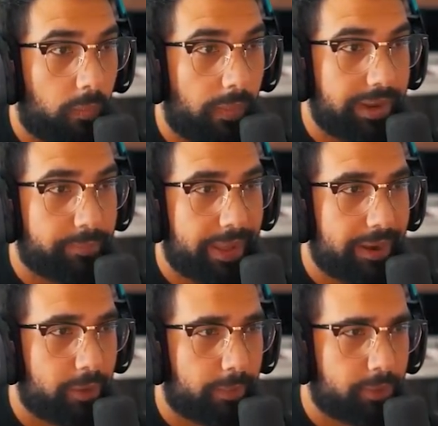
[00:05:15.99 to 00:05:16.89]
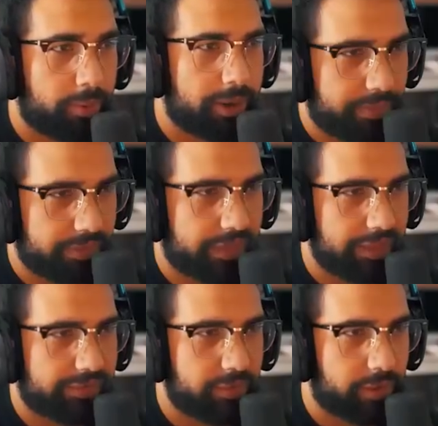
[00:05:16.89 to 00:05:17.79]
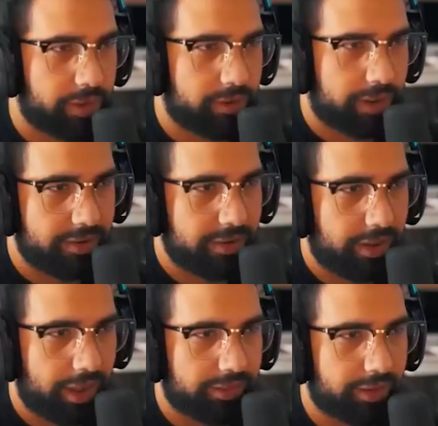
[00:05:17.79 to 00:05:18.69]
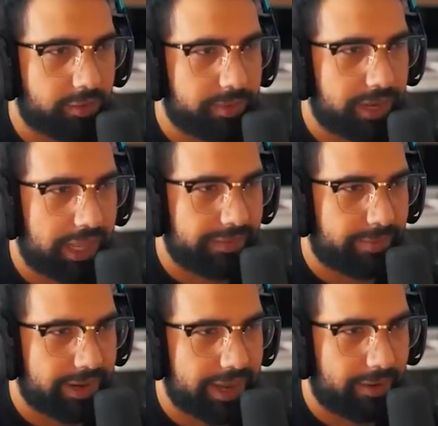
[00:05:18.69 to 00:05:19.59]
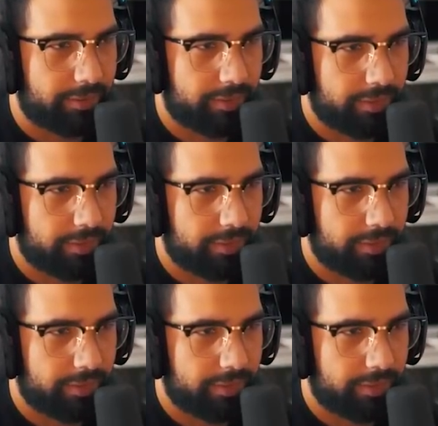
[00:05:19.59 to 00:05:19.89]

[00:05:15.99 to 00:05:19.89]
Wait, batter up. Come here. This guy's still here. Should you be alive by now?